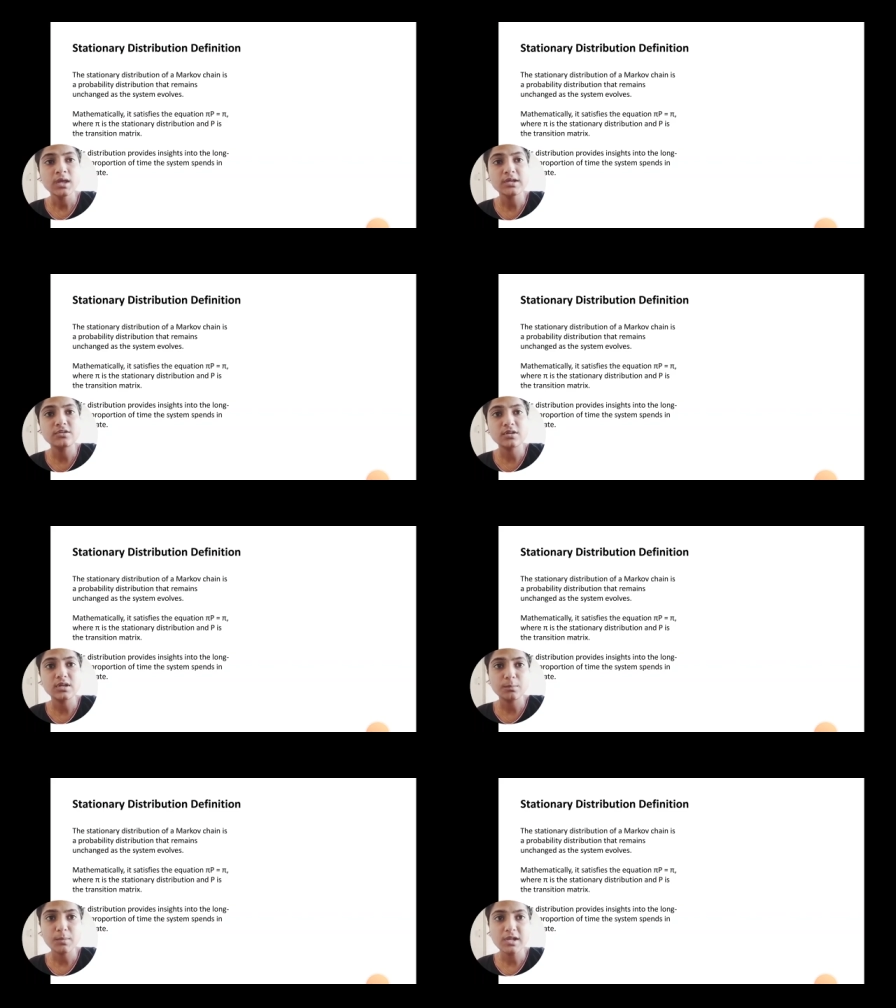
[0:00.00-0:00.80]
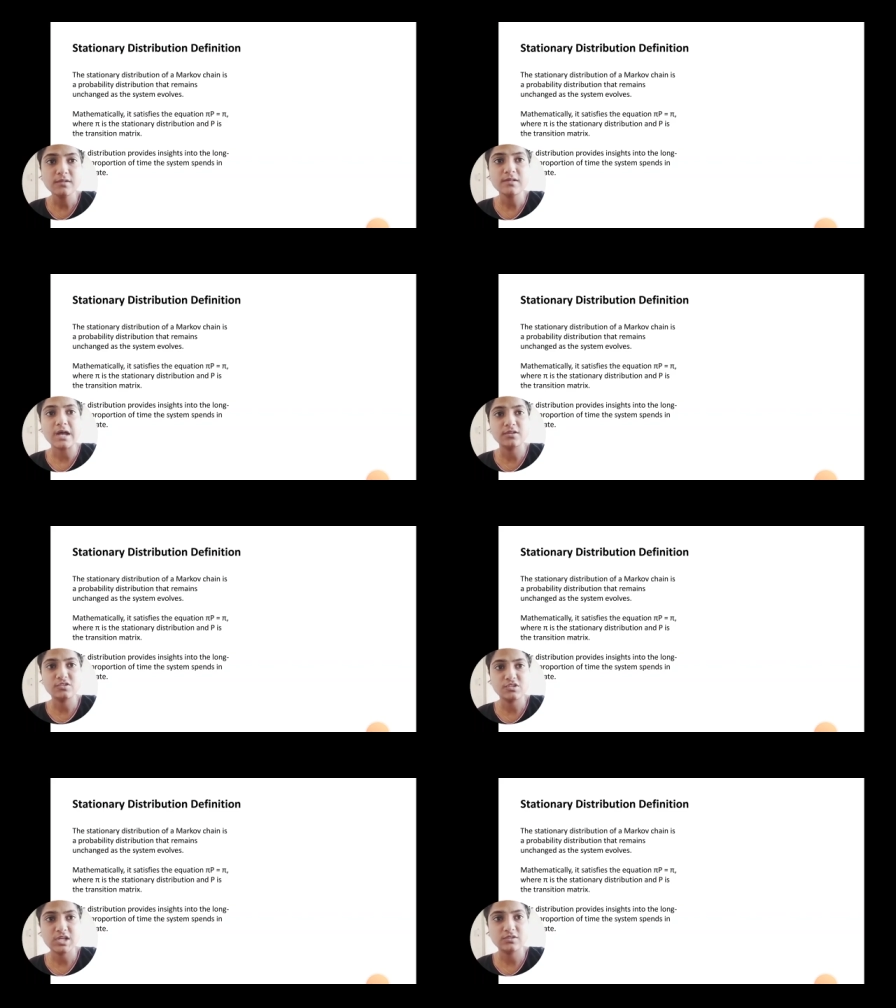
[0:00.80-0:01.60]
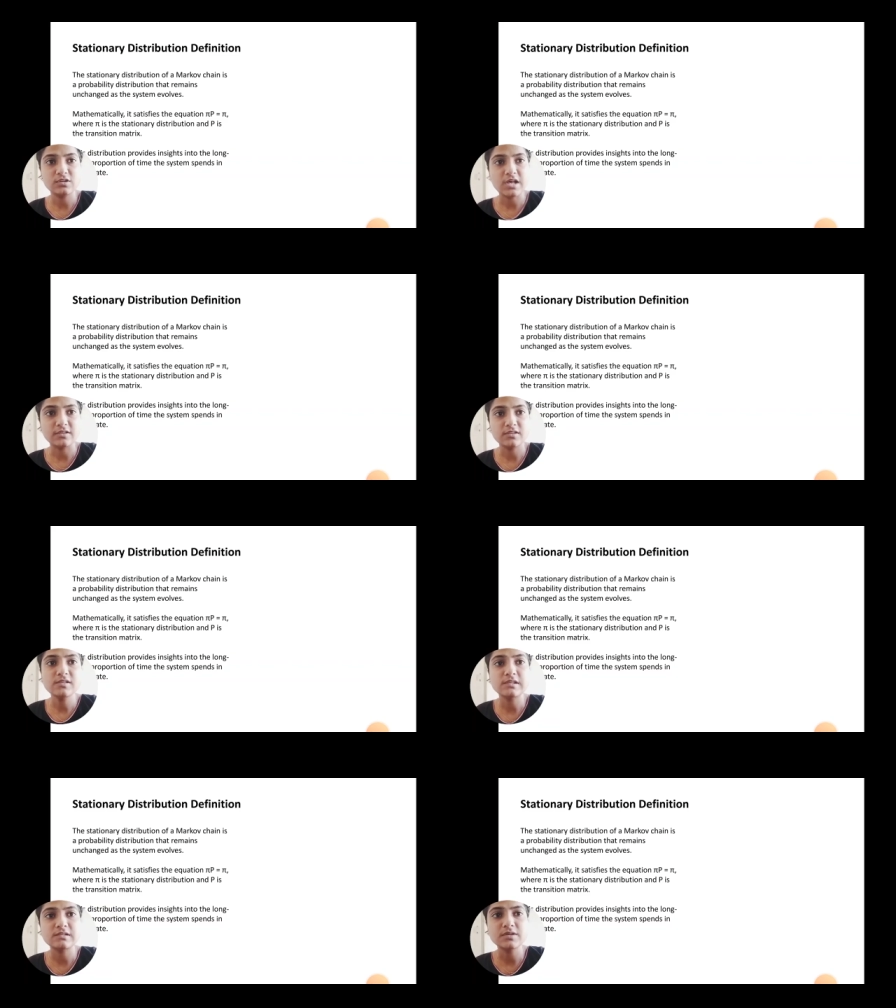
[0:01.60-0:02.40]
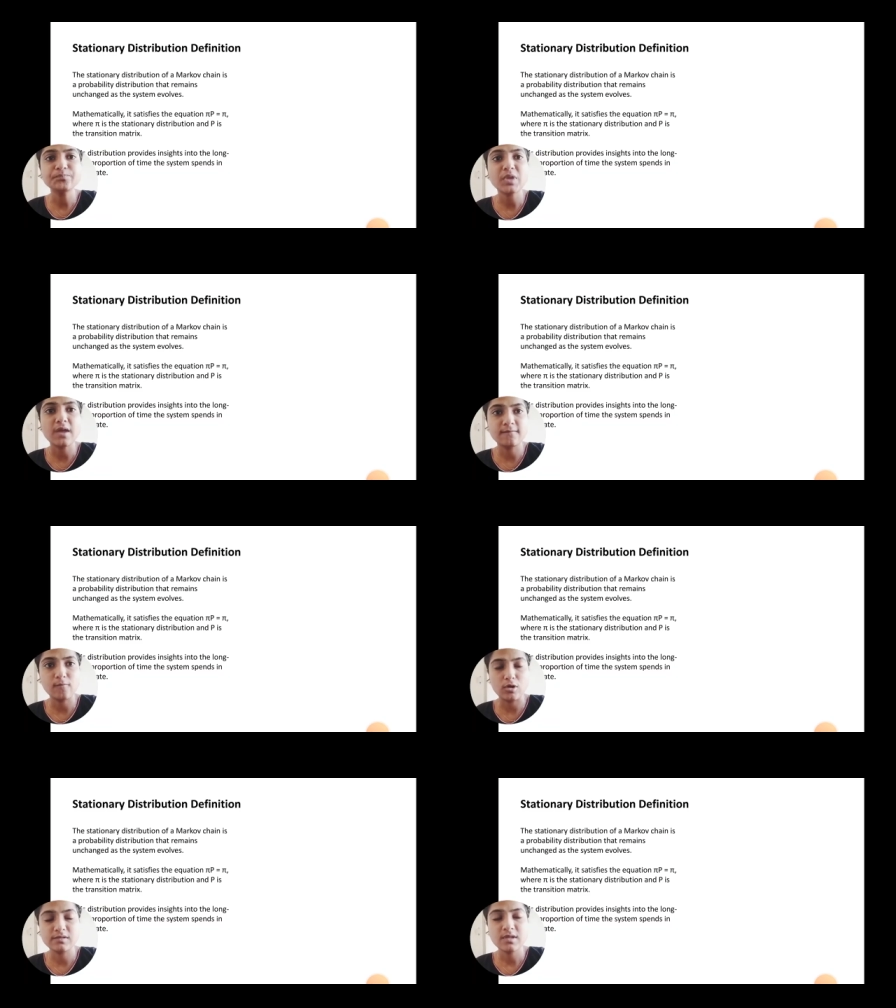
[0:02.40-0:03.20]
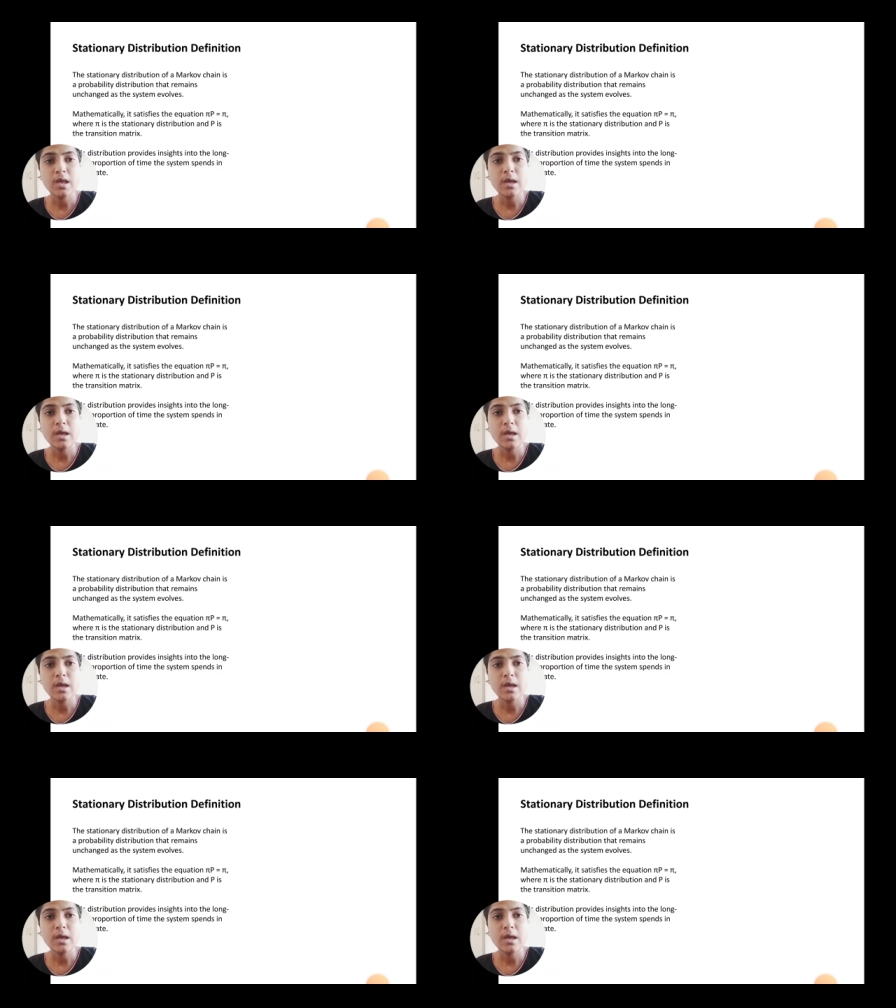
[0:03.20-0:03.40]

It remains unchanged as the system evolves.